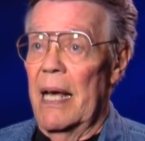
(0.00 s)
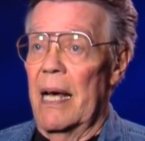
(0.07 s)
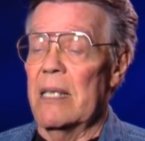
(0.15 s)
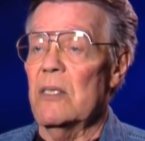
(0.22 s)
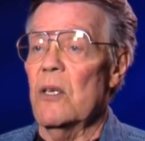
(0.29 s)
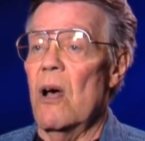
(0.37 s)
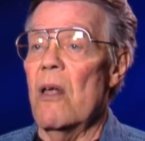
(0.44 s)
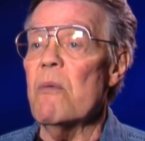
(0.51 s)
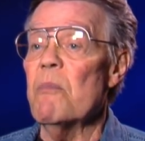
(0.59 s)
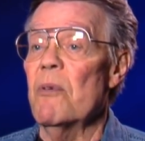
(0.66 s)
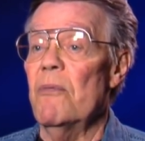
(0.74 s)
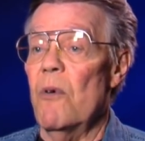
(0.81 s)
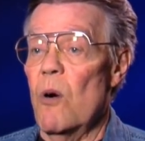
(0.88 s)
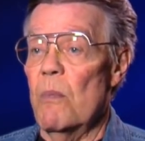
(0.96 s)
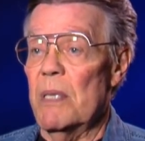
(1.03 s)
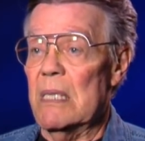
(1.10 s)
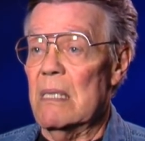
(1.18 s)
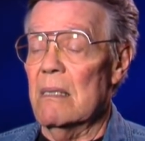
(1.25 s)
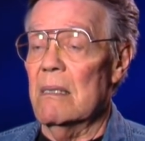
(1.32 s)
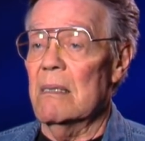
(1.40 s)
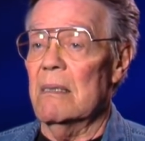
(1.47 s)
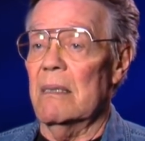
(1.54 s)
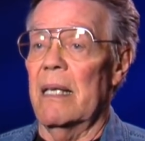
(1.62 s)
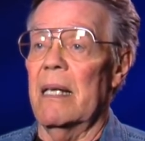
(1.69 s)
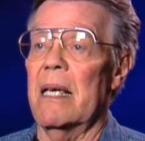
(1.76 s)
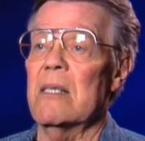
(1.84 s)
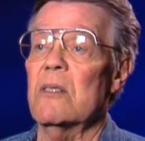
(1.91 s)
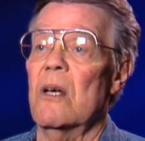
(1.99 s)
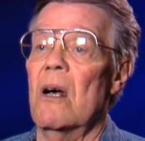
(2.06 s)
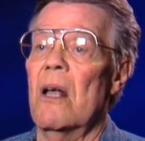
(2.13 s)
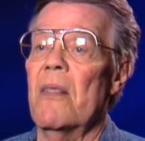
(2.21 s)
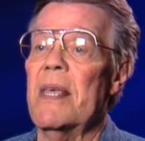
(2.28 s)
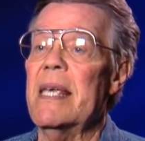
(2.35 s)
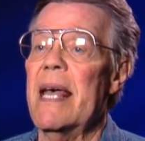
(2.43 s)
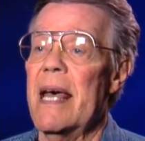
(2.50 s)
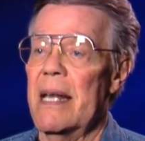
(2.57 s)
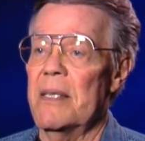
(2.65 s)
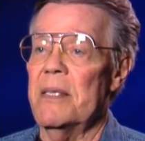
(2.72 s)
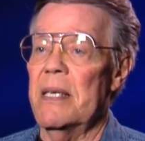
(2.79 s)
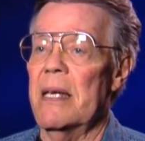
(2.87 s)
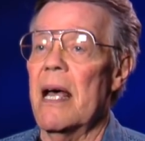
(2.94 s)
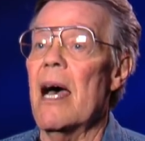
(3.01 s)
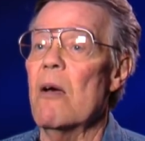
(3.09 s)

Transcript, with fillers: I saw the performances and I saw the editing,